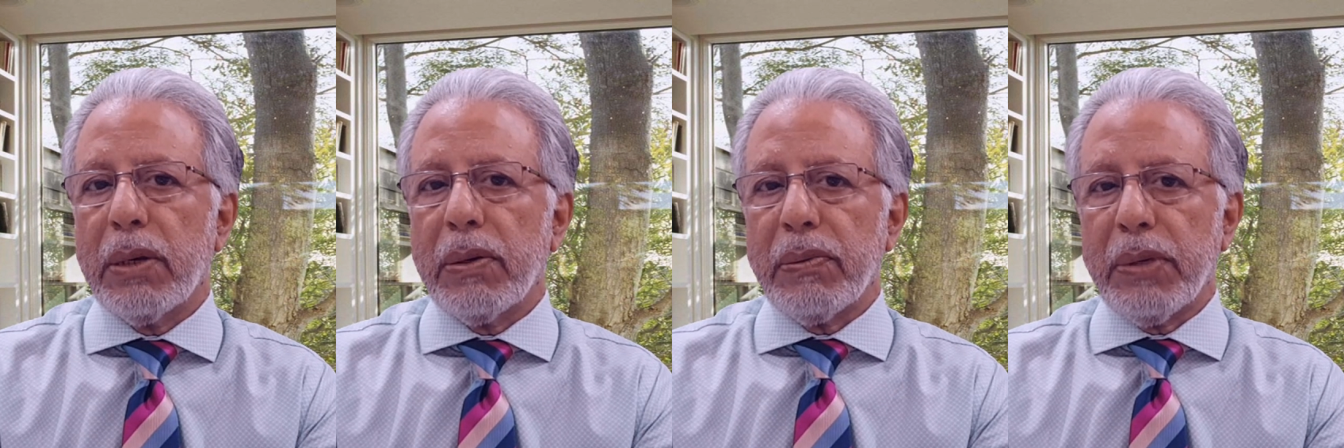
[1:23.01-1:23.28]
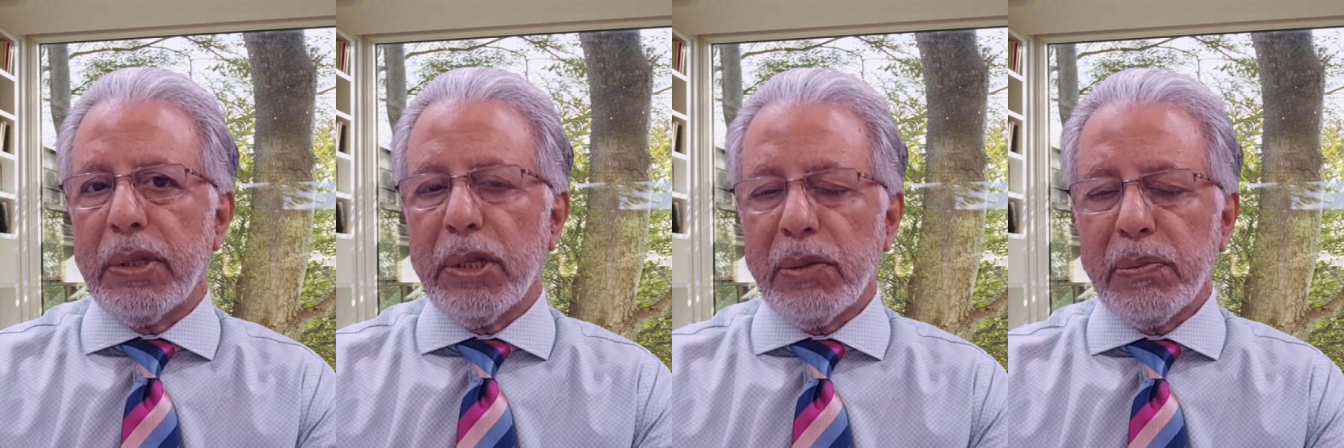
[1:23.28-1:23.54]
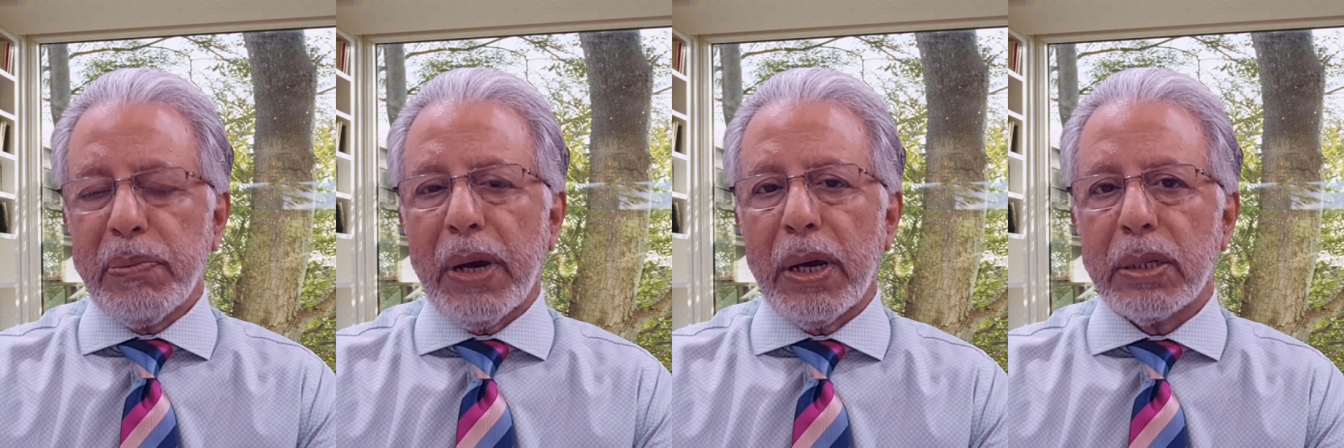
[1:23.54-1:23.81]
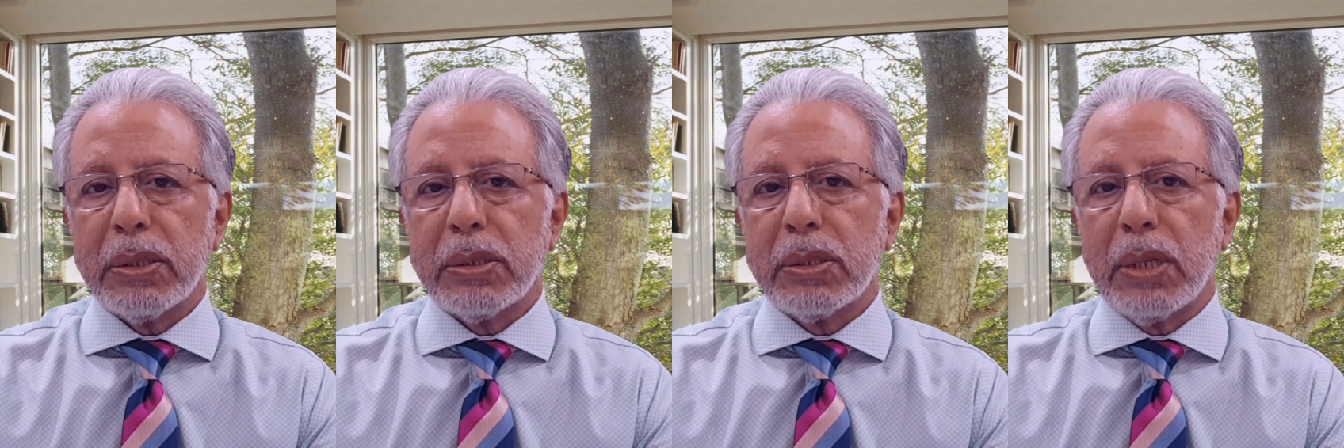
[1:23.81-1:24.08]
within
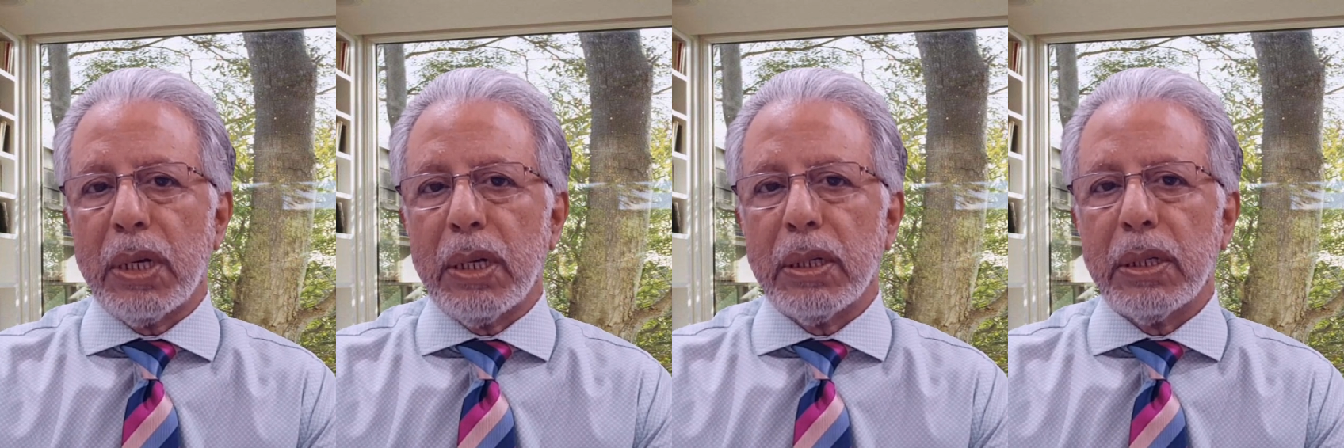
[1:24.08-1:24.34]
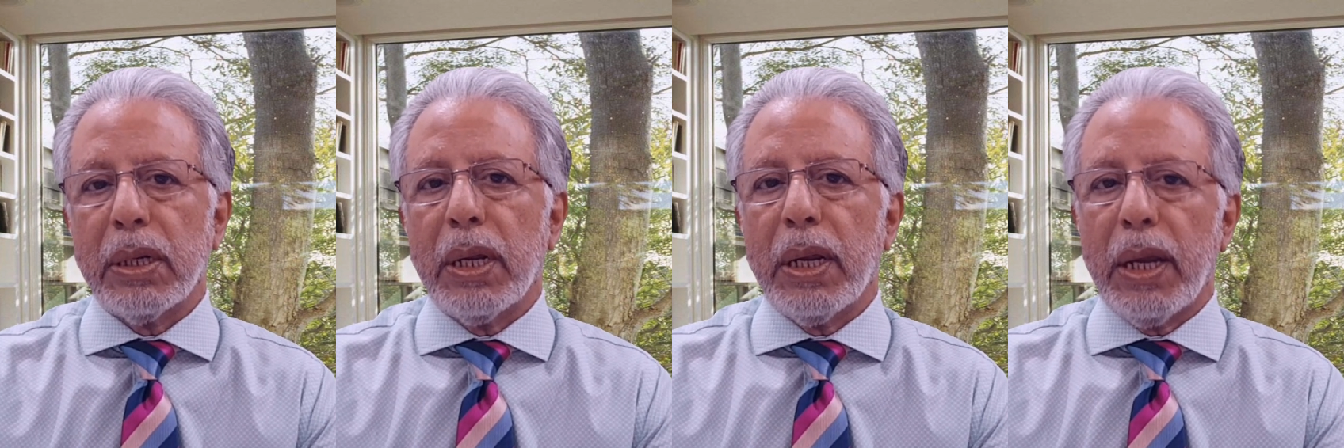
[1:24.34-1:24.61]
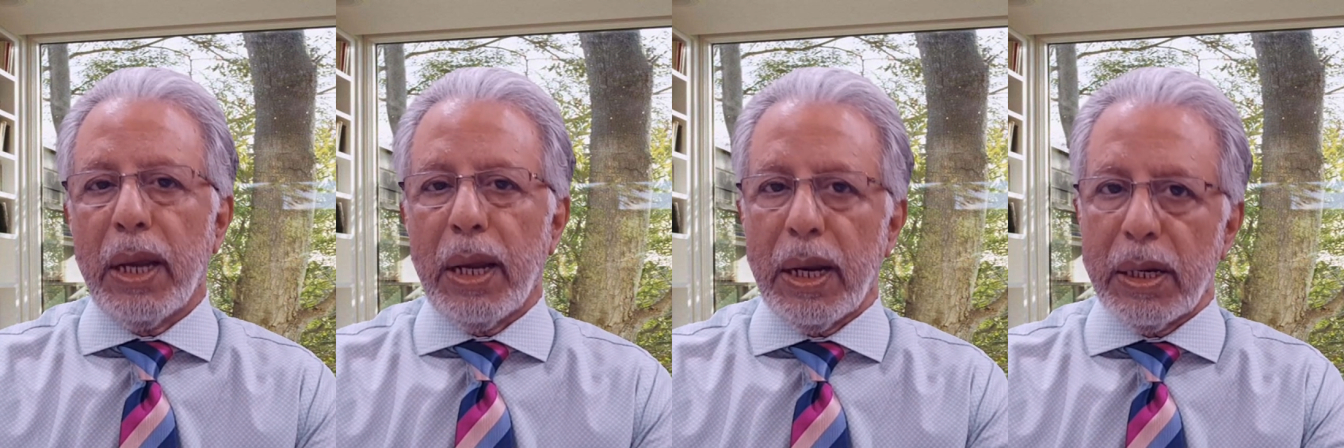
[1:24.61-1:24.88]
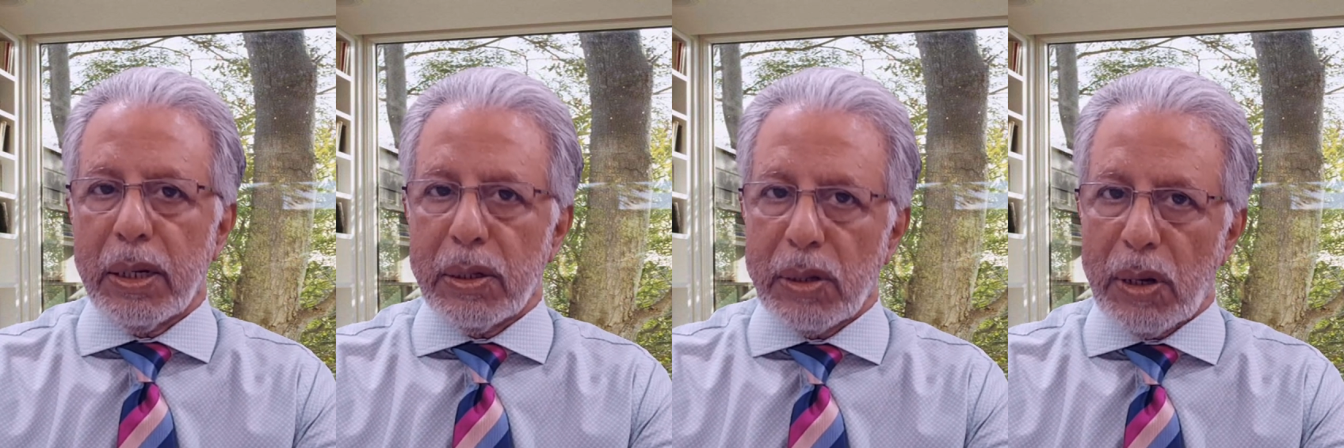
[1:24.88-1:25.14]
Pakistan
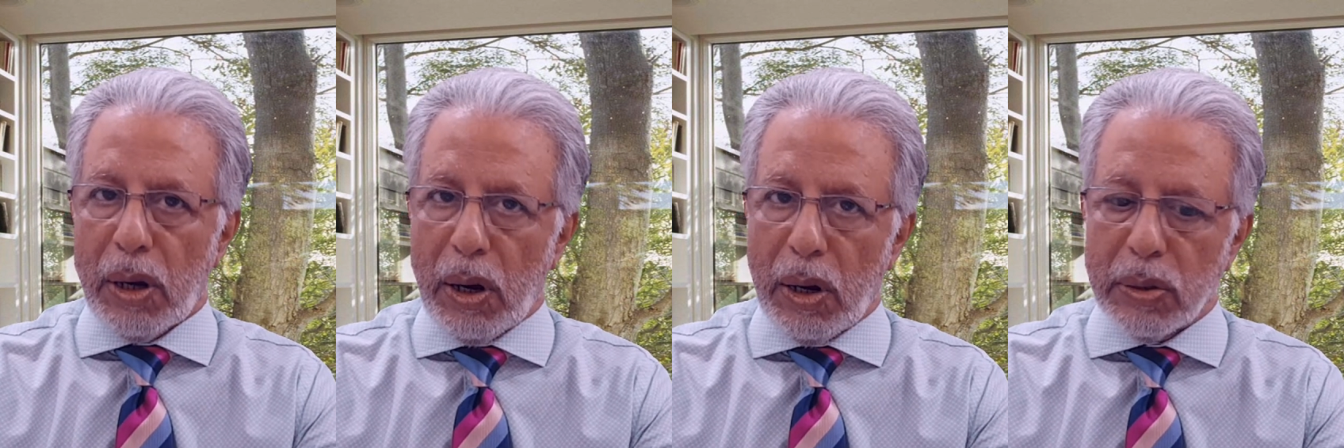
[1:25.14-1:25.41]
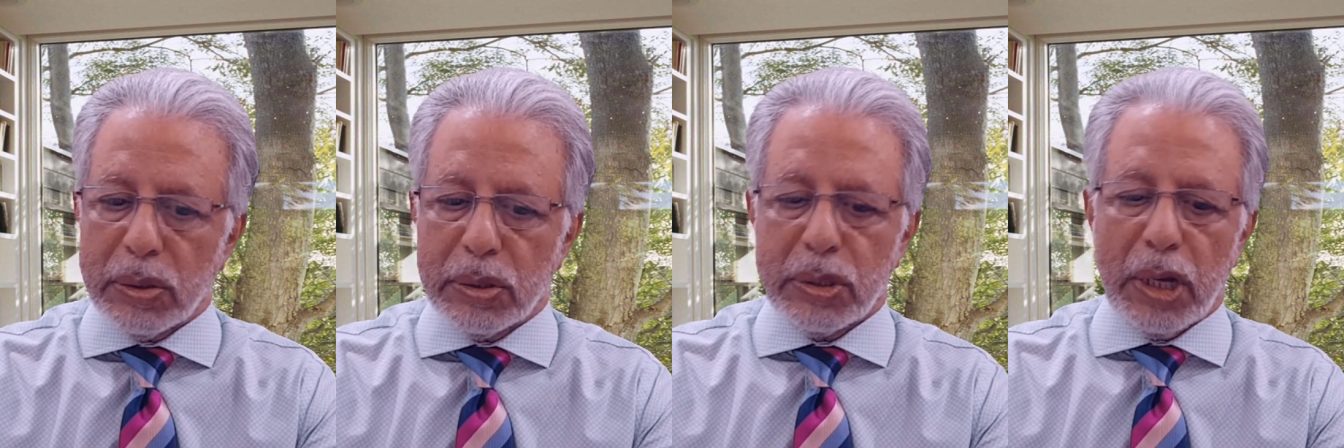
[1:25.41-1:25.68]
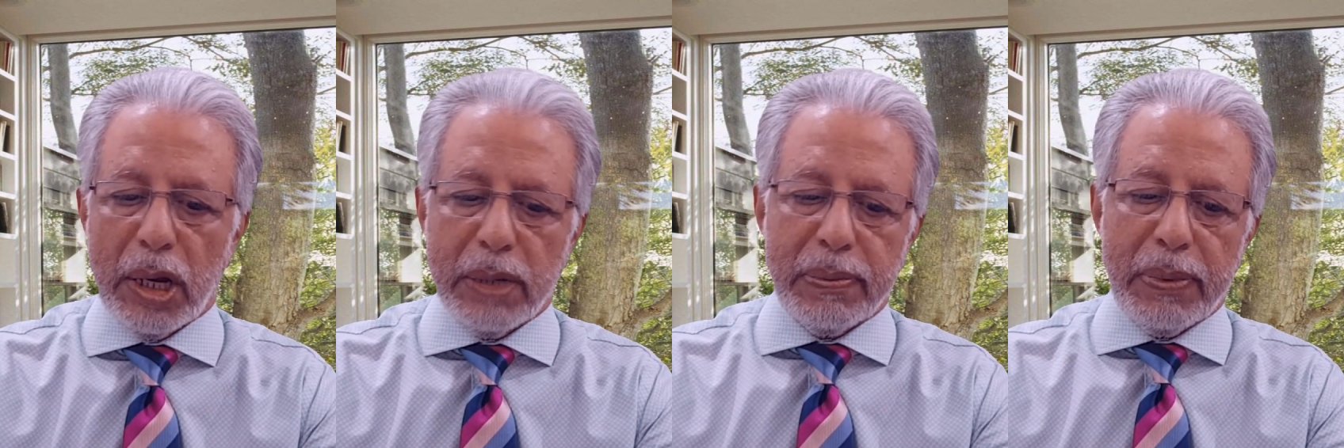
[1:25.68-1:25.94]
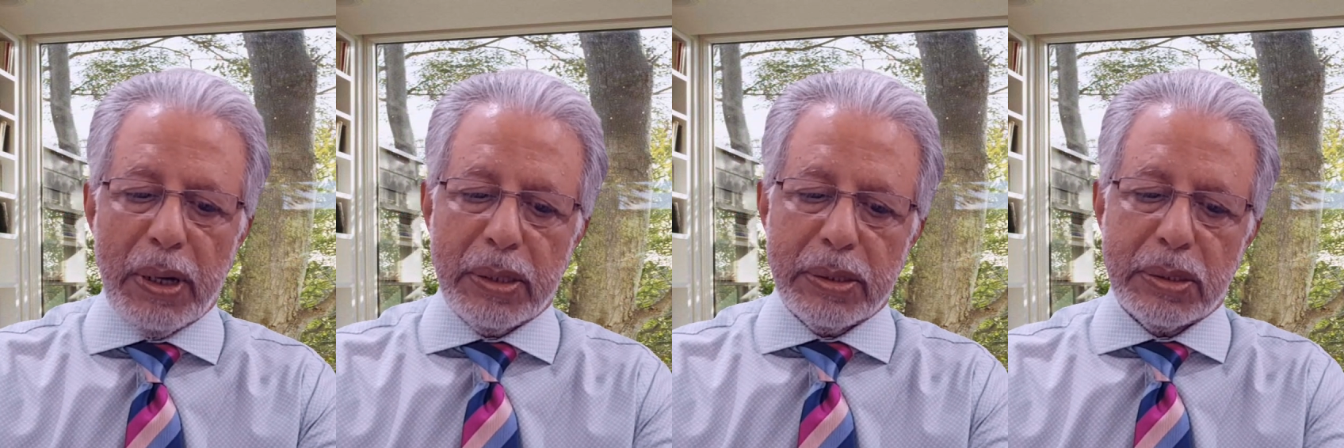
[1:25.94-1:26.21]
and outside
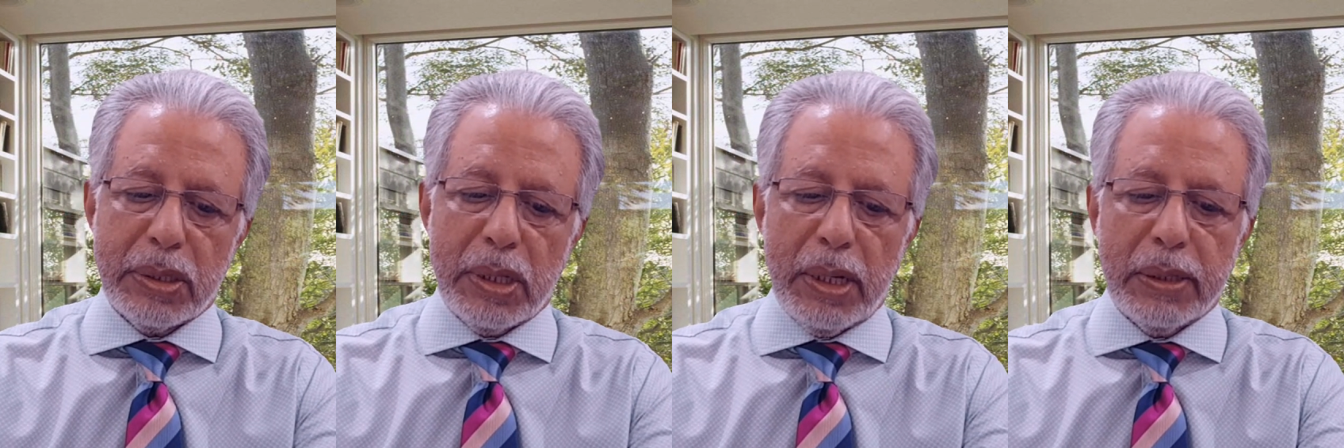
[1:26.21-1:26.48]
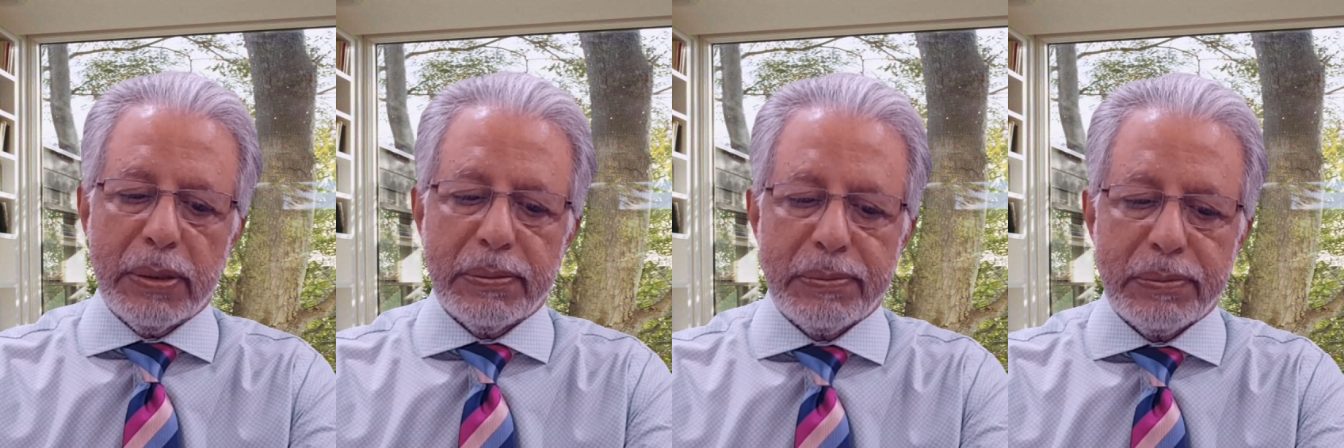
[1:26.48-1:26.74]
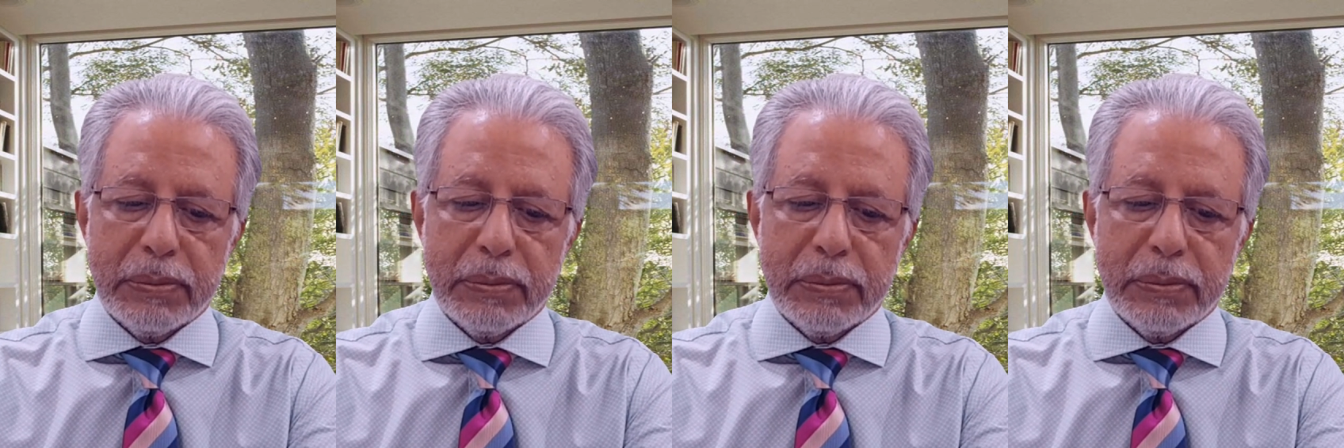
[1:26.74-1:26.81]
Pakistan.